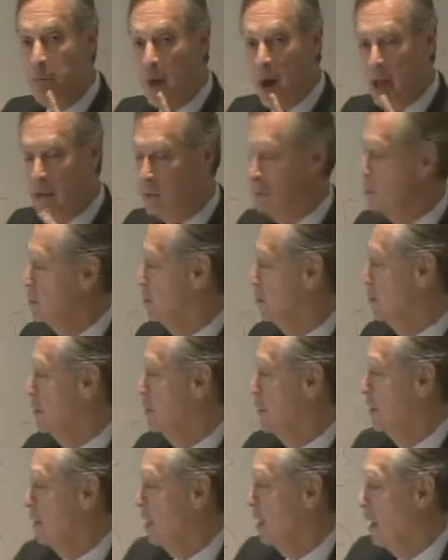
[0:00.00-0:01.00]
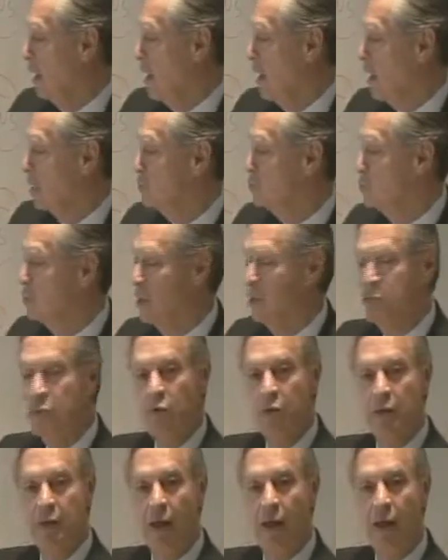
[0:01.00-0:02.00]
But as you
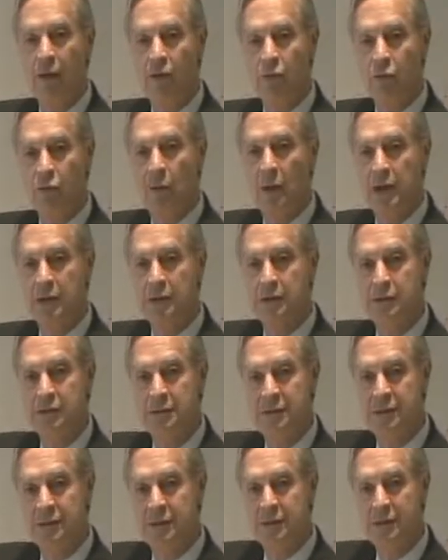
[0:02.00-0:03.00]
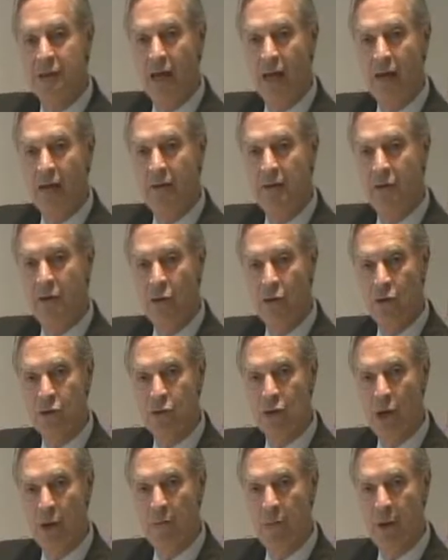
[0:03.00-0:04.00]
keep doing that, your wage scale
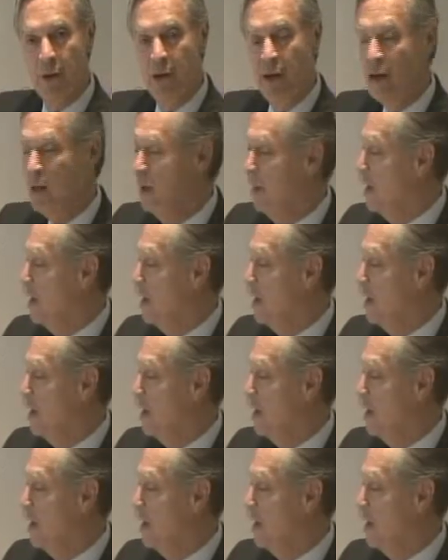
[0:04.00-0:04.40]
goes up.